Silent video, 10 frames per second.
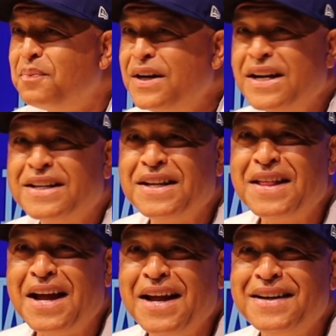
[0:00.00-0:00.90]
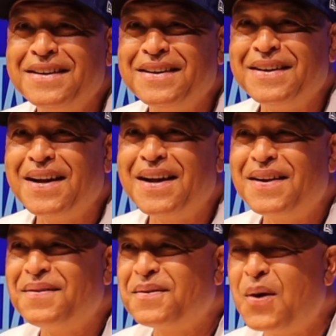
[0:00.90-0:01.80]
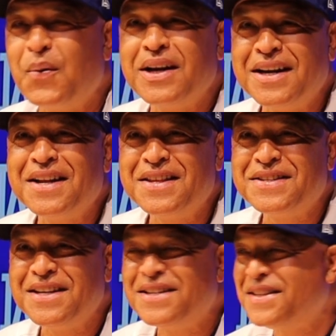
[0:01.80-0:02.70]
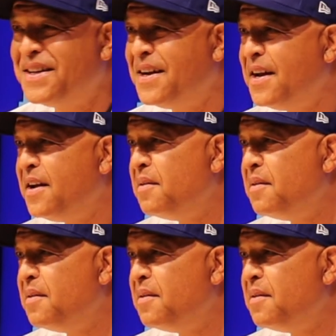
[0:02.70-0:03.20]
predicted that going into the season,